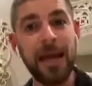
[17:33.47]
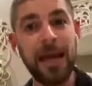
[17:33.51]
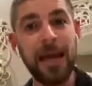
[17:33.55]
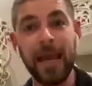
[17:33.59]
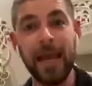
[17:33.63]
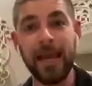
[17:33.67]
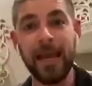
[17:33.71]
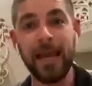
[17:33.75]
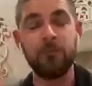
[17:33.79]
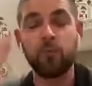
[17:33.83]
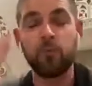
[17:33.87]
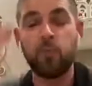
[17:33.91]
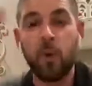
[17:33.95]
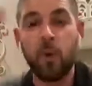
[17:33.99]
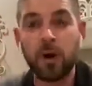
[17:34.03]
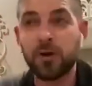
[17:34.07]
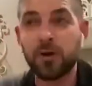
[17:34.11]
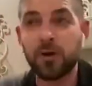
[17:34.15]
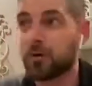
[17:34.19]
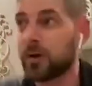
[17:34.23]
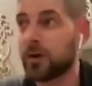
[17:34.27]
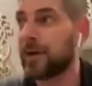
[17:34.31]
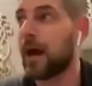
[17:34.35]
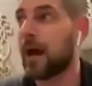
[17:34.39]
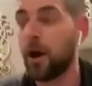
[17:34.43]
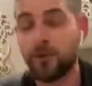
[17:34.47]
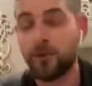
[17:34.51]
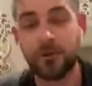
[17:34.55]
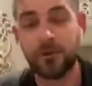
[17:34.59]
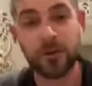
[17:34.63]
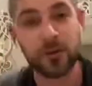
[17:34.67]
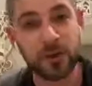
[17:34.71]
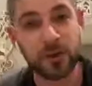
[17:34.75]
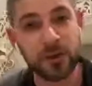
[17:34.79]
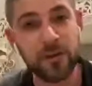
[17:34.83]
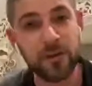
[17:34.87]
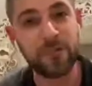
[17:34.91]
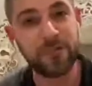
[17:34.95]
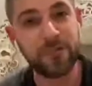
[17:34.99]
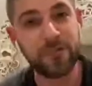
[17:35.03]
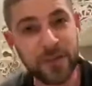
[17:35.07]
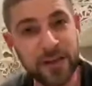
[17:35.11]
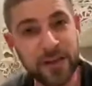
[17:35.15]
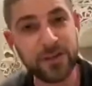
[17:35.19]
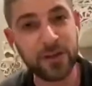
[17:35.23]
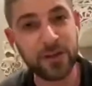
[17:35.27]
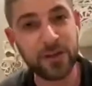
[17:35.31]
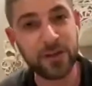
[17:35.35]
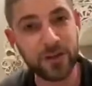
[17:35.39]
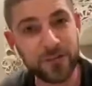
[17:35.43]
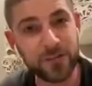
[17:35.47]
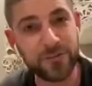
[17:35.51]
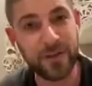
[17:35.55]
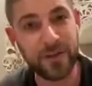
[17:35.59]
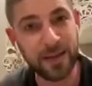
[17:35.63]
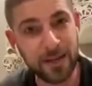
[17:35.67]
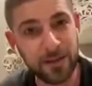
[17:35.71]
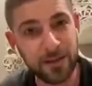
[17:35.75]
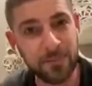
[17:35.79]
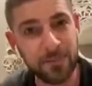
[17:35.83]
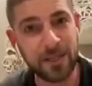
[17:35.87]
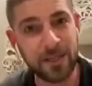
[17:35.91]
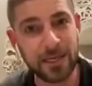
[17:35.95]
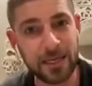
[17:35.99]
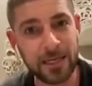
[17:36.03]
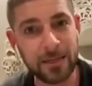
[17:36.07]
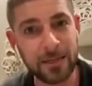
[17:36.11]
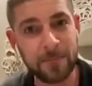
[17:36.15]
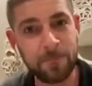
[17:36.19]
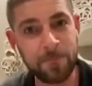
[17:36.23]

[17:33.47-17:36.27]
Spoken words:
and wondering how they're going to feed their family?